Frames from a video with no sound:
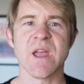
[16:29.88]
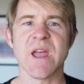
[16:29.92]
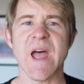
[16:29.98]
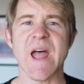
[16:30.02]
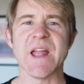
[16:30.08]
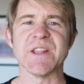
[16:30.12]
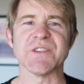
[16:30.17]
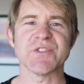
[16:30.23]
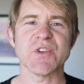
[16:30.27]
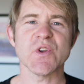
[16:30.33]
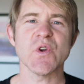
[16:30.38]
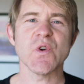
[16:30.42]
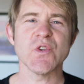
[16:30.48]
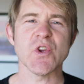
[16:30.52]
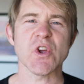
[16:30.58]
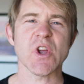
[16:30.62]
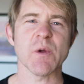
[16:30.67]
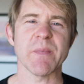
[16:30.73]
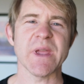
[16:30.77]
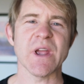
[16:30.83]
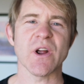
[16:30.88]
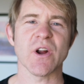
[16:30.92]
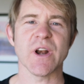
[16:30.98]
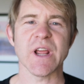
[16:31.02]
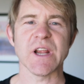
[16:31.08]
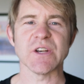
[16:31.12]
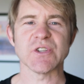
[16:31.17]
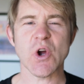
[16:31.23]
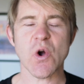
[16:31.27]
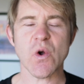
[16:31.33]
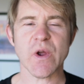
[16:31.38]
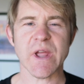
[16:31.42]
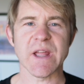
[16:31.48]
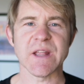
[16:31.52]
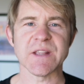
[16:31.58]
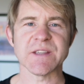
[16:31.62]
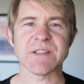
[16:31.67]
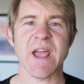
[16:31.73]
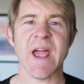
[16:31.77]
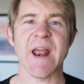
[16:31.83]
and soon you can be earning
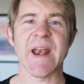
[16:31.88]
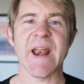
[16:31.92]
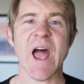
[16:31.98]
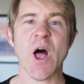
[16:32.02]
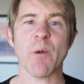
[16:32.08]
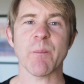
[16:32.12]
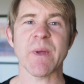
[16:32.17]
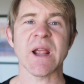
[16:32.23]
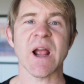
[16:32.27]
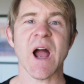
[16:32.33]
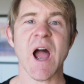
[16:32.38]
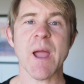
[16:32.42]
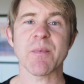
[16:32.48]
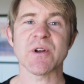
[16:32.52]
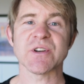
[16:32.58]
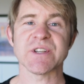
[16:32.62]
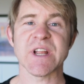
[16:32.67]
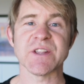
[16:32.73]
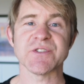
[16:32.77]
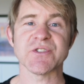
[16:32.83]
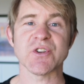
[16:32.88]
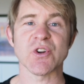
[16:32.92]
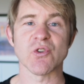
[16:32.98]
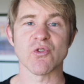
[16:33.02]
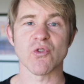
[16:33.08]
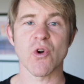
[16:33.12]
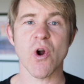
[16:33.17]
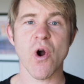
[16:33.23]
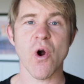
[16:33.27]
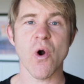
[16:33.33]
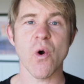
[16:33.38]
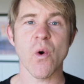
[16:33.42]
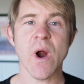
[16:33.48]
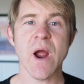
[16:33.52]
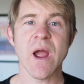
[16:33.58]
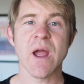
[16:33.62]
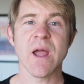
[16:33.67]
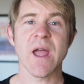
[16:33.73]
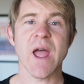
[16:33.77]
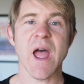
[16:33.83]
tokens and helping Hypertensor grow
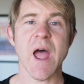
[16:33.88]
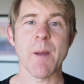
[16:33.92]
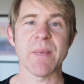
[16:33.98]
and